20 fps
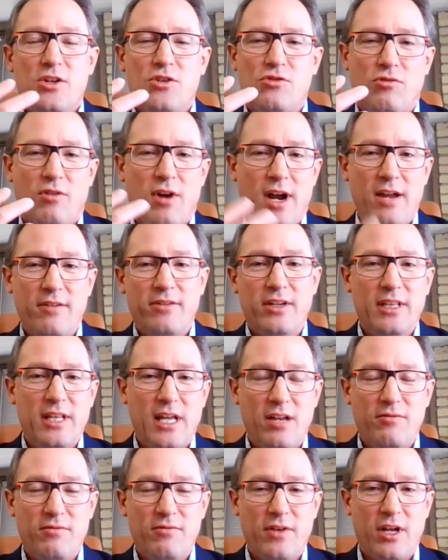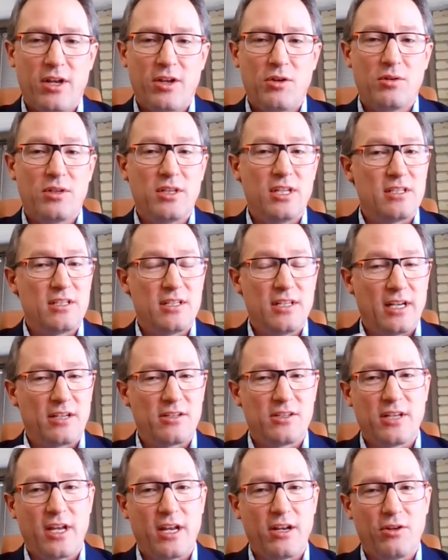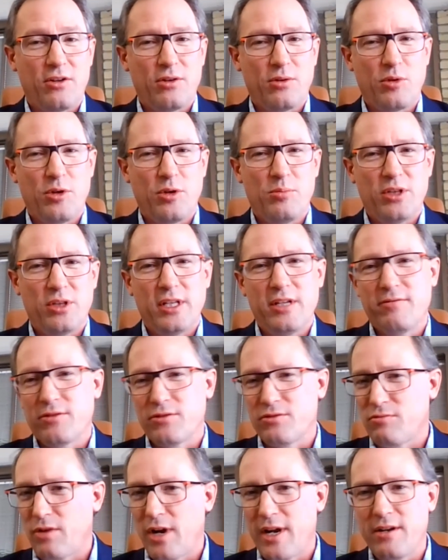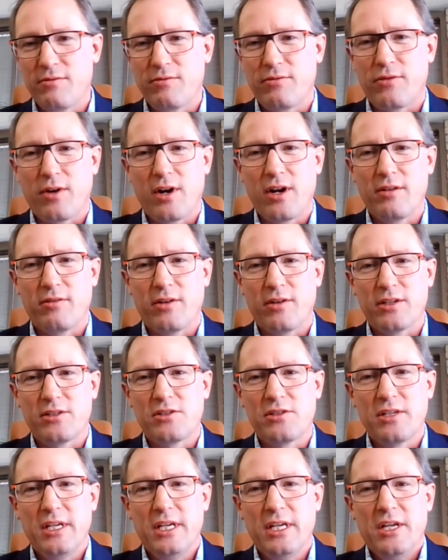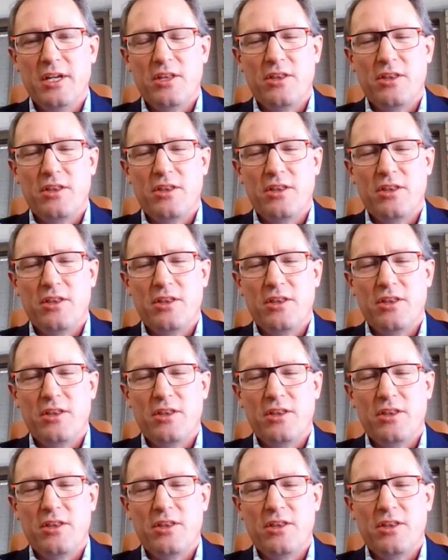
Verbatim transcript: driving that value in this next cycle that we believe is right in front of us,